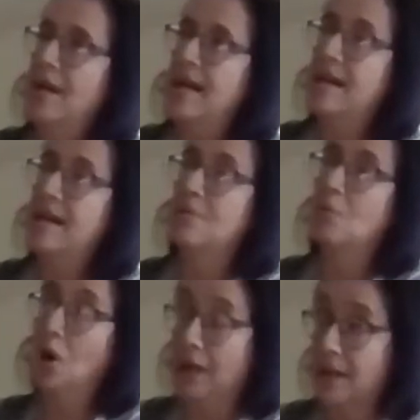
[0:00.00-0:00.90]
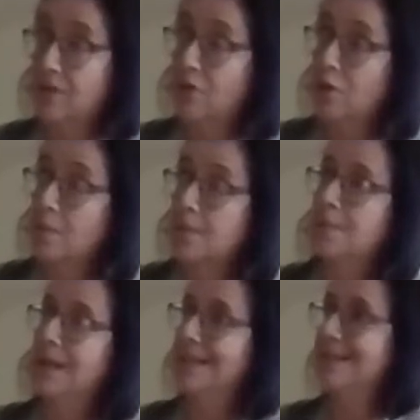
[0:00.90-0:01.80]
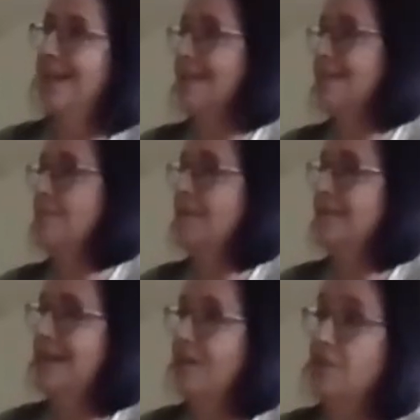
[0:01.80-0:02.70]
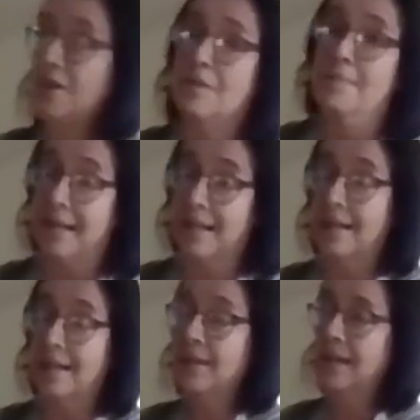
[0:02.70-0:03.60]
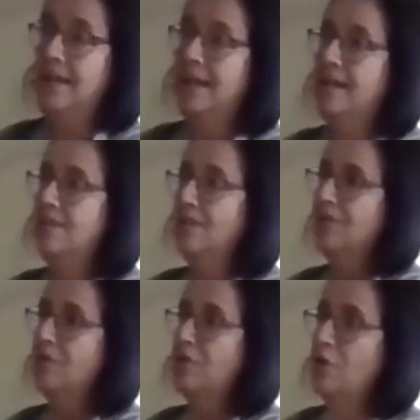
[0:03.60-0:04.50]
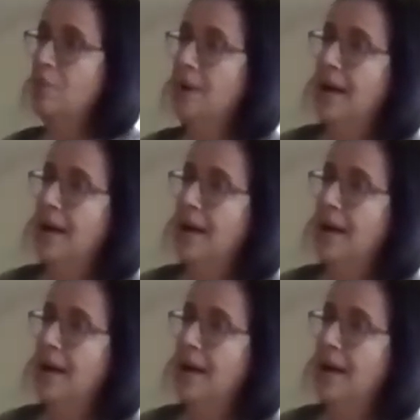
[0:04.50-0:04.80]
the working groups, plus Alison and myself. Camilla is on the group.